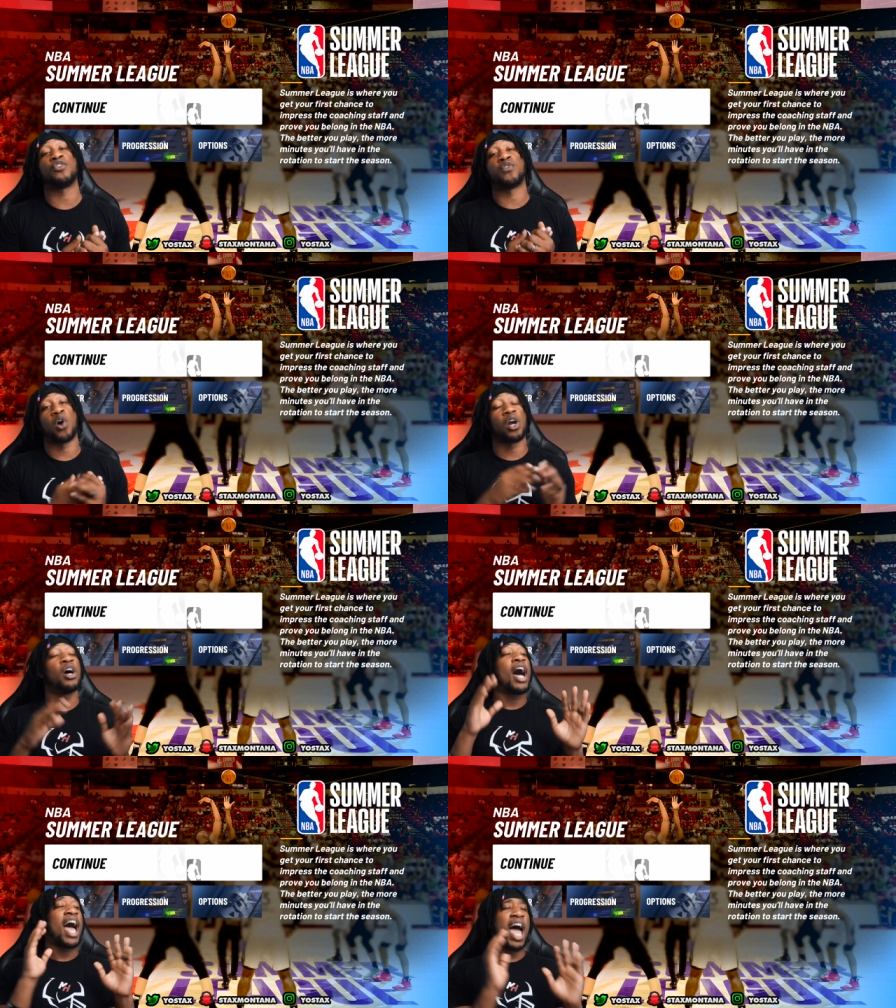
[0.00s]
far.
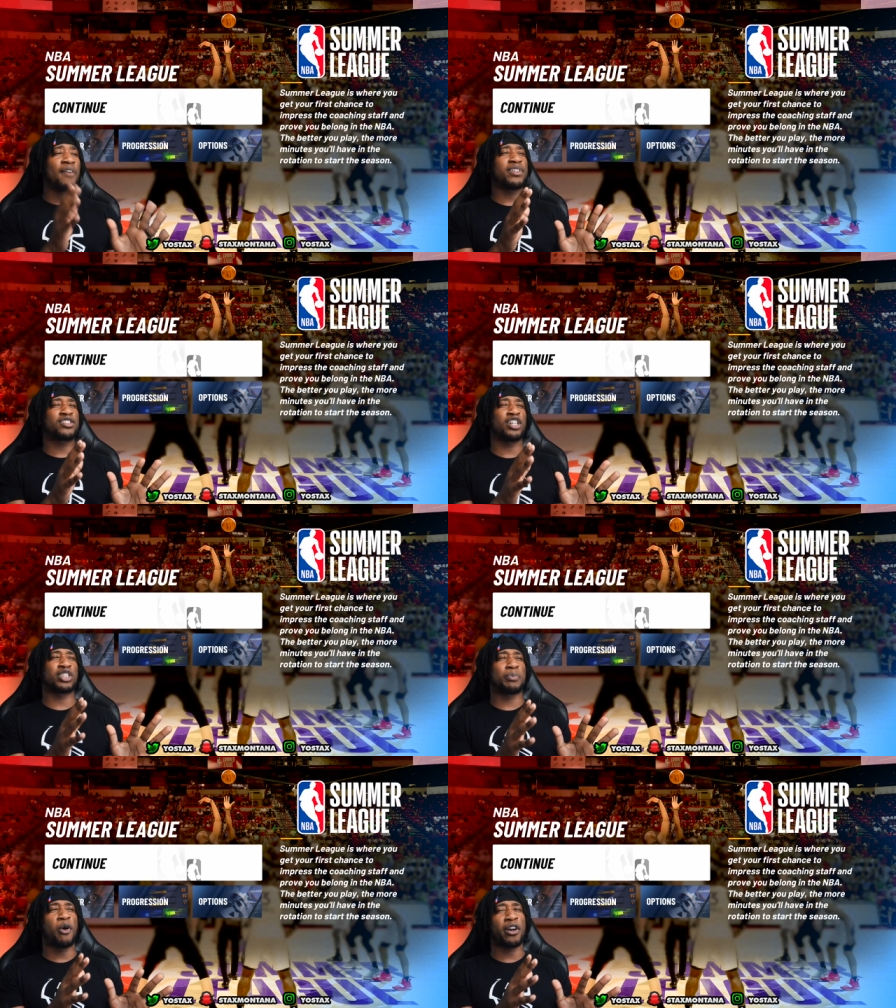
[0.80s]
I haven't
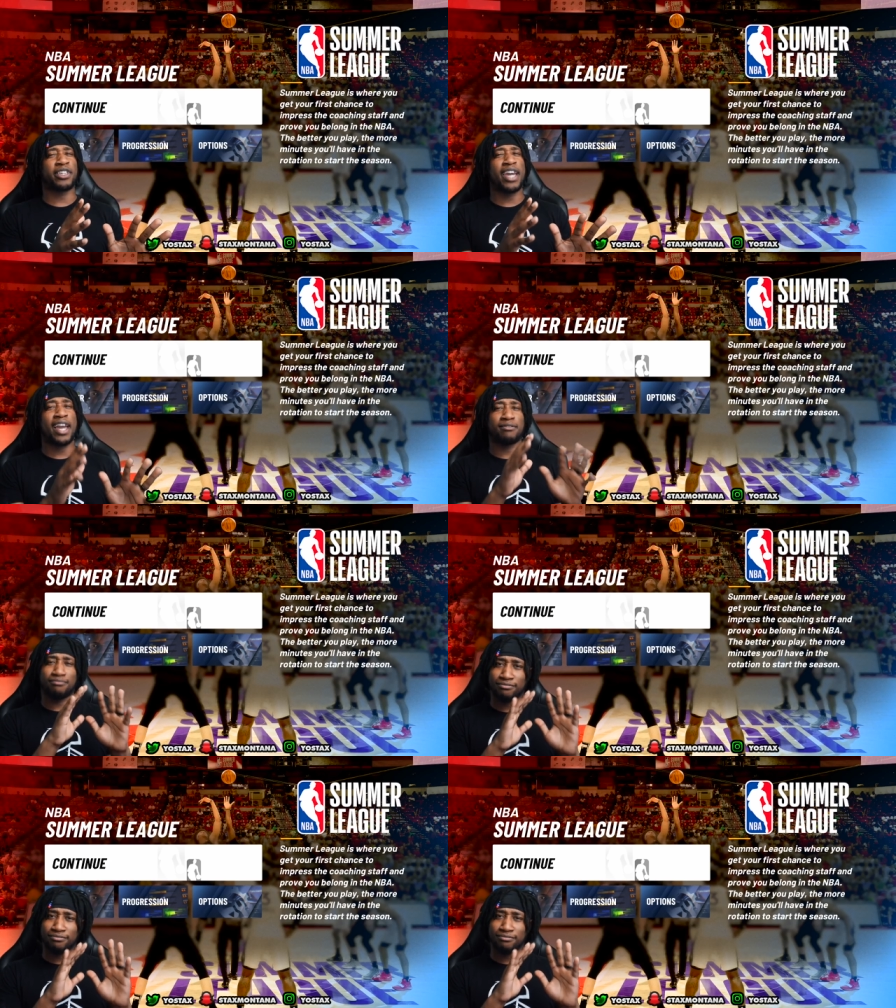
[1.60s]
touched park yet.